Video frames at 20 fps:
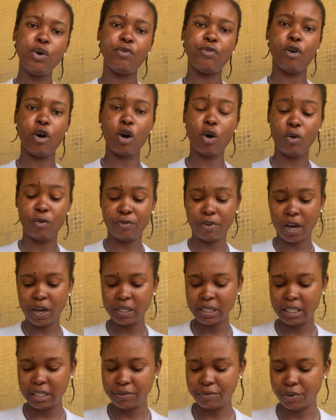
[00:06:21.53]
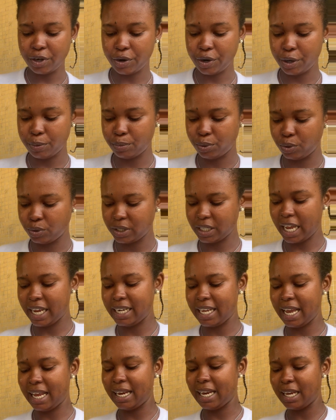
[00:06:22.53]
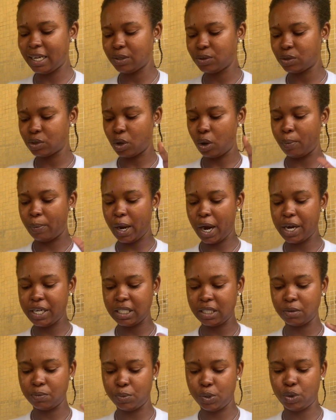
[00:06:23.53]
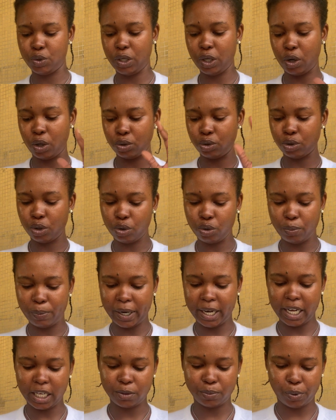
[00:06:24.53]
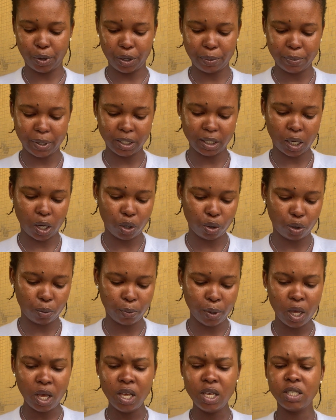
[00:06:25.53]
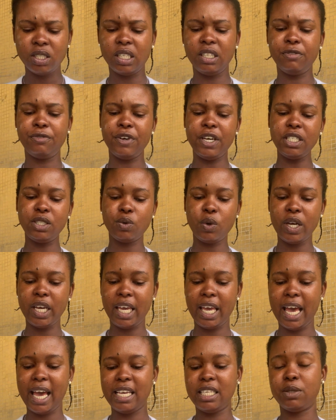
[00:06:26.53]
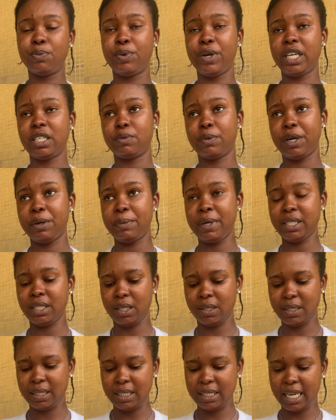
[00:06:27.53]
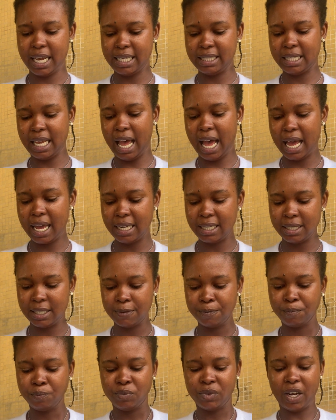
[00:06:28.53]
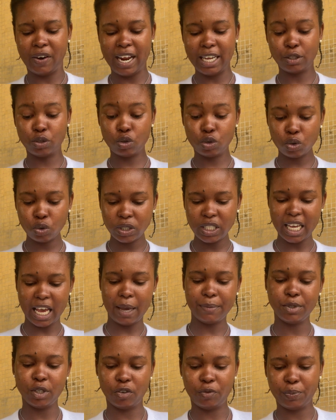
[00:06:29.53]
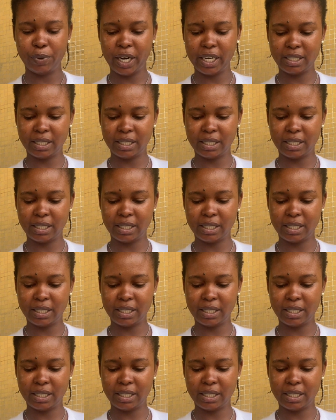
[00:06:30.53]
for confounding variables, and it allows comparisons between control group and experimental group. So the first one here is pre-experimental designs, and there are two types of